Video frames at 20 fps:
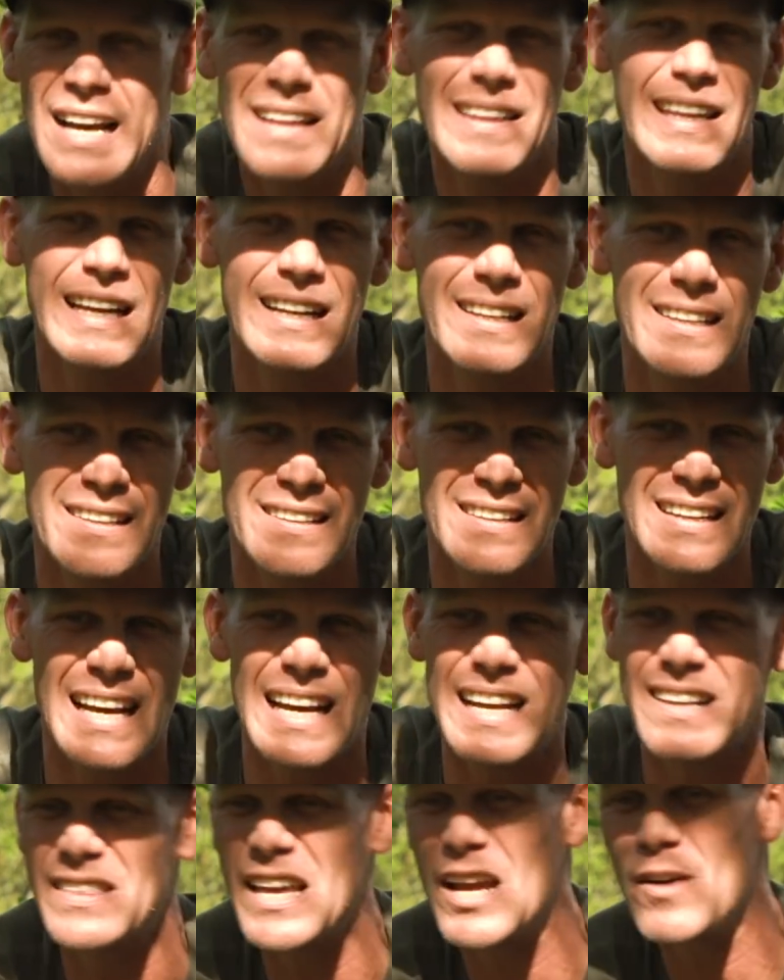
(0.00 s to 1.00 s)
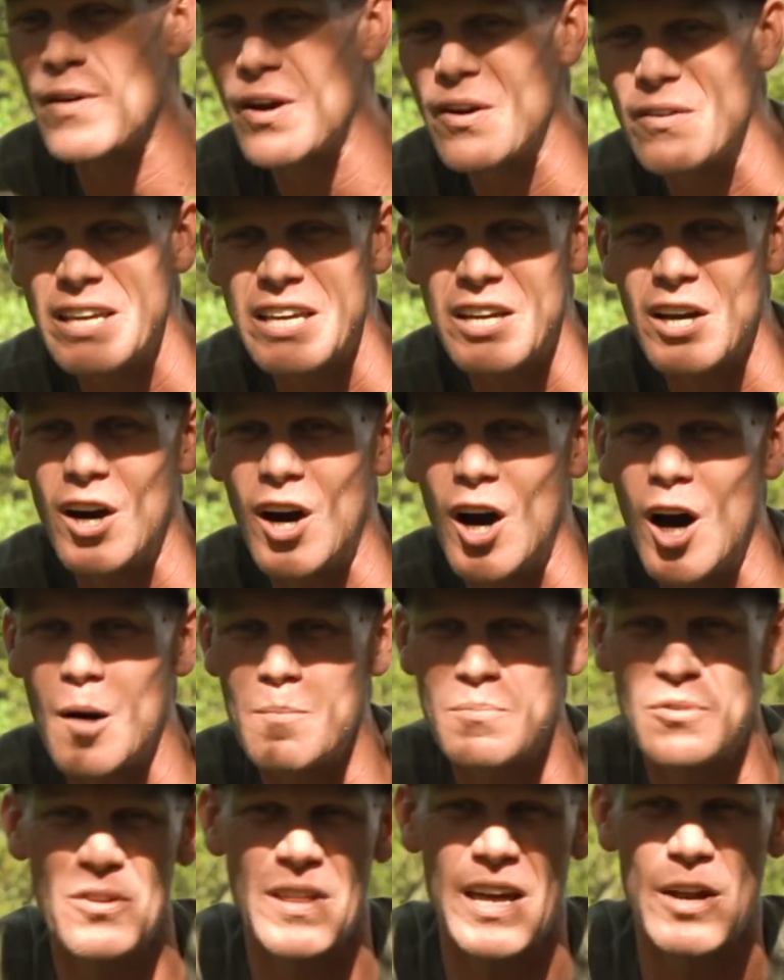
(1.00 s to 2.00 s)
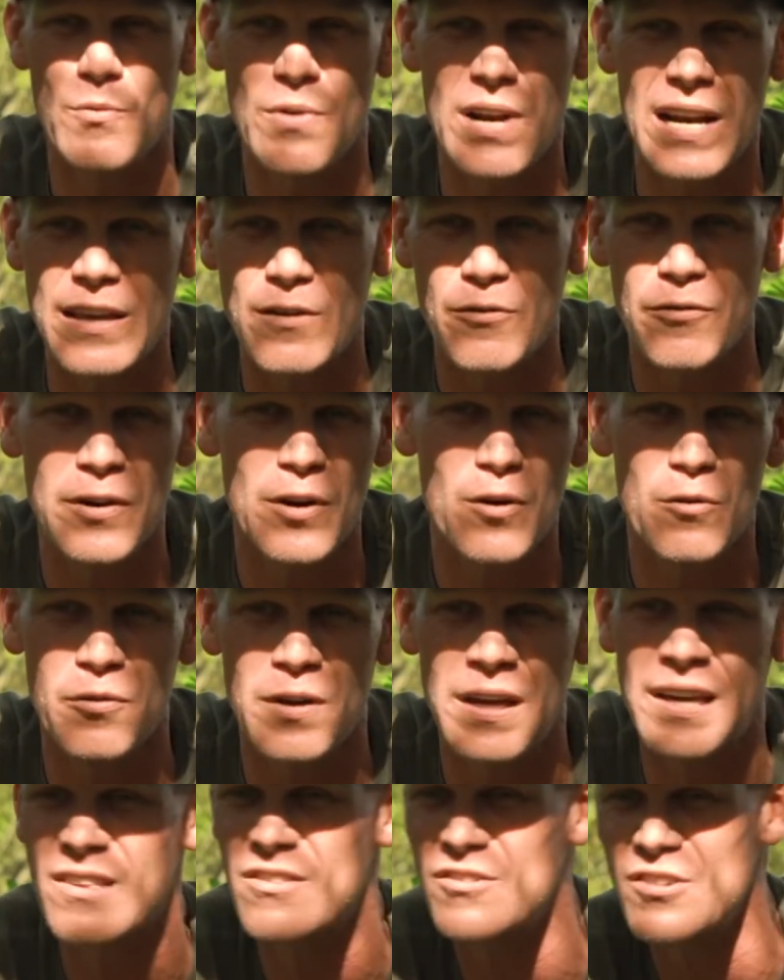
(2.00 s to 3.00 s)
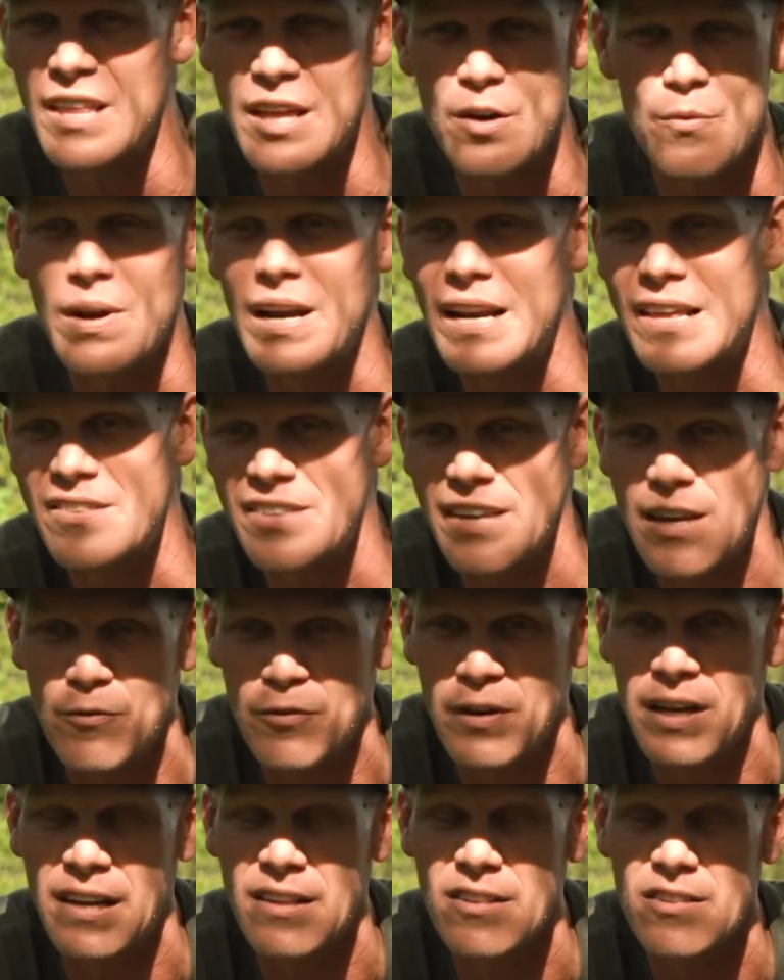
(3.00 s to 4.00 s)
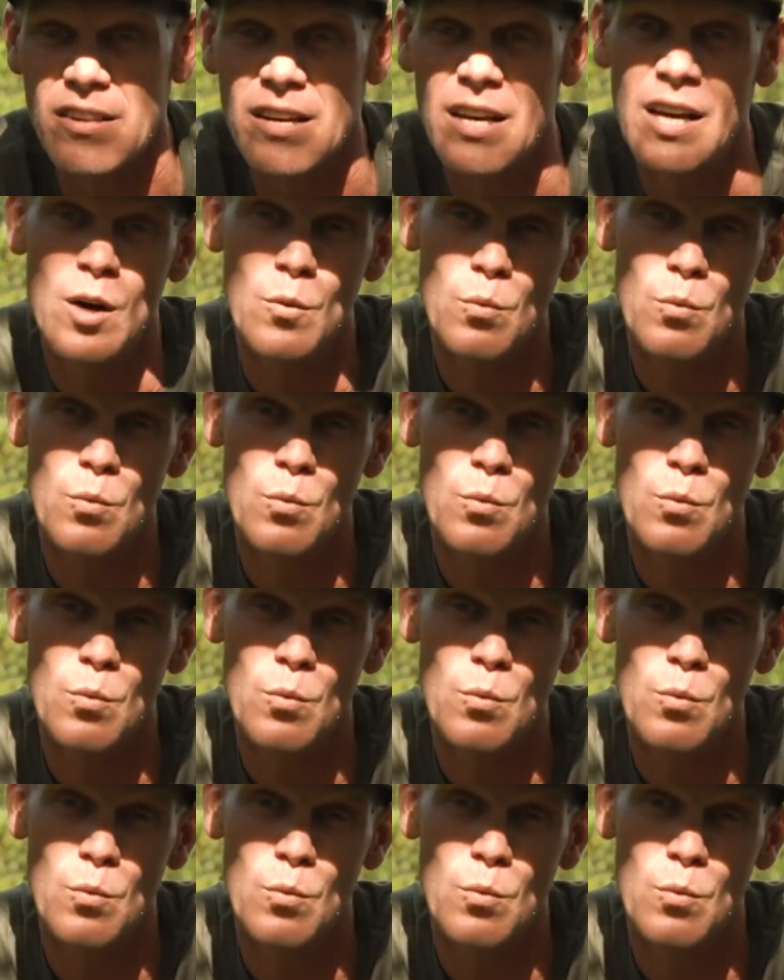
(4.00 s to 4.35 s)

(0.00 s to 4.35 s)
At the end of the day, they're only carp. Do they really feel things? Do they really see things?